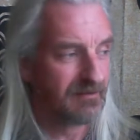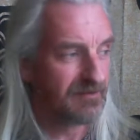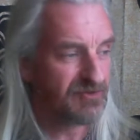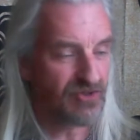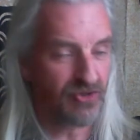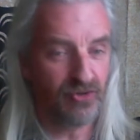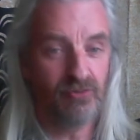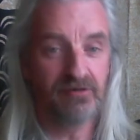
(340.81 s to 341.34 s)

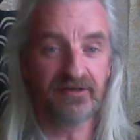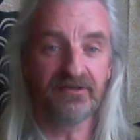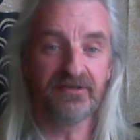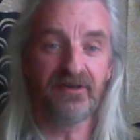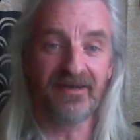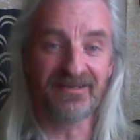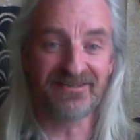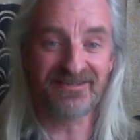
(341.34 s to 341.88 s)
to
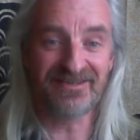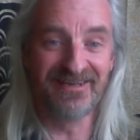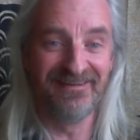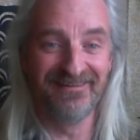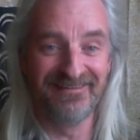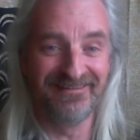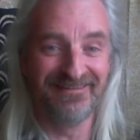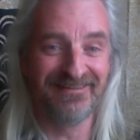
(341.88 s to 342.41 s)
hooliganise.
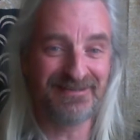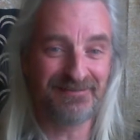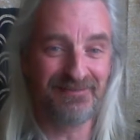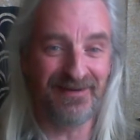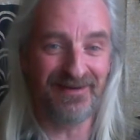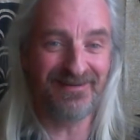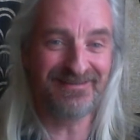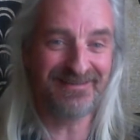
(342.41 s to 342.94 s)
I
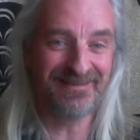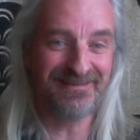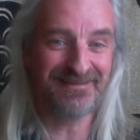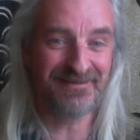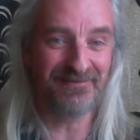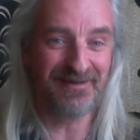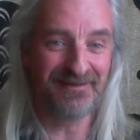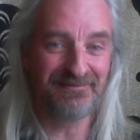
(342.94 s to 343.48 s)
suppose there's
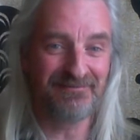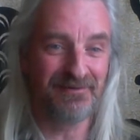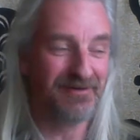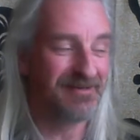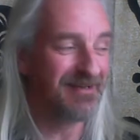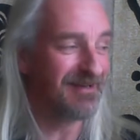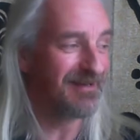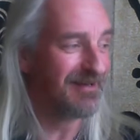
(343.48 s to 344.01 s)
a way of
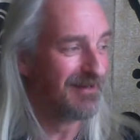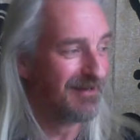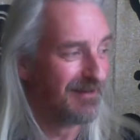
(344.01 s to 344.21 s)
putting it.